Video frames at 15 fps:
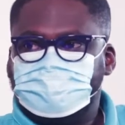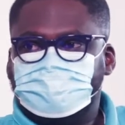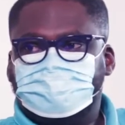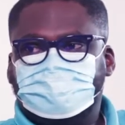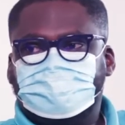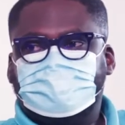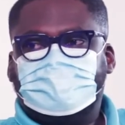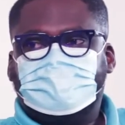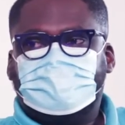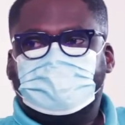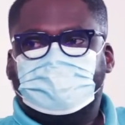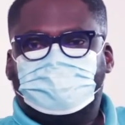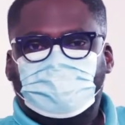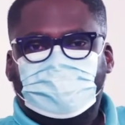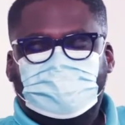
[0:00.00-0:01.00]
you
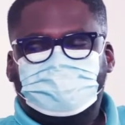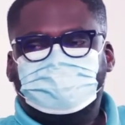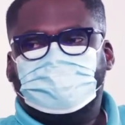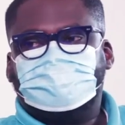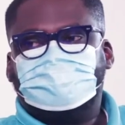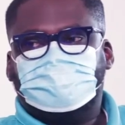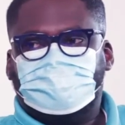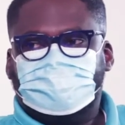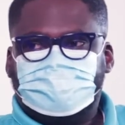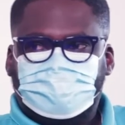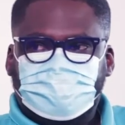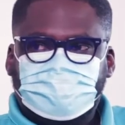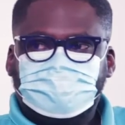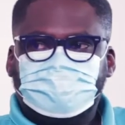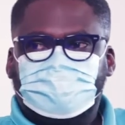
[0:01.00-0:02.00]
what happened. You
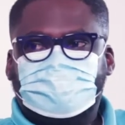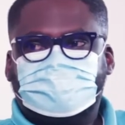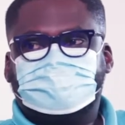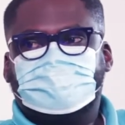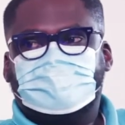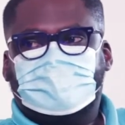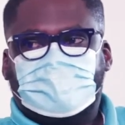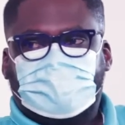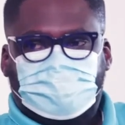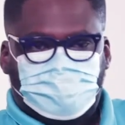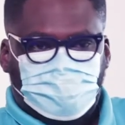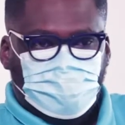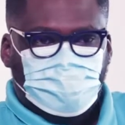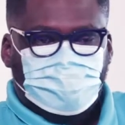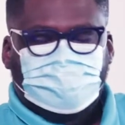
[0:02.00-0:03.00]
explain to us, and
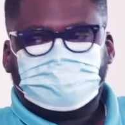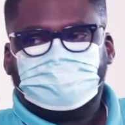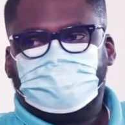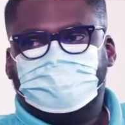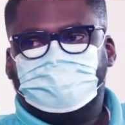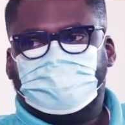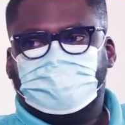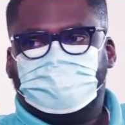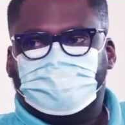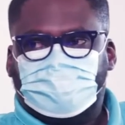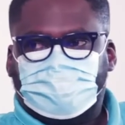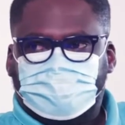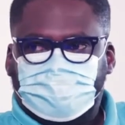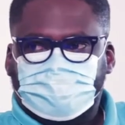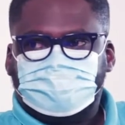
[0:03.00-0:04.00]
we'll go back to the drawing
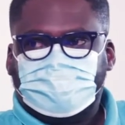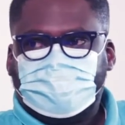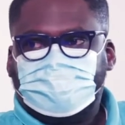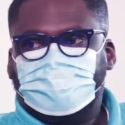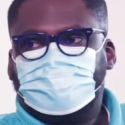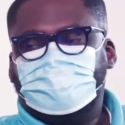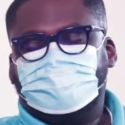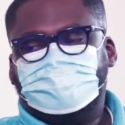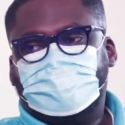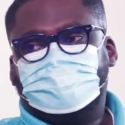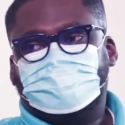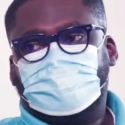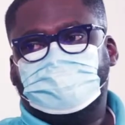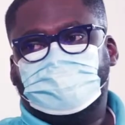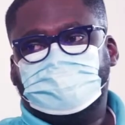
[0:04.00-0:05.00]
board and make sure that you qualify
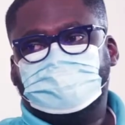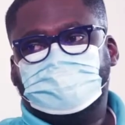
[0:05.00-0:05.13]
for the amount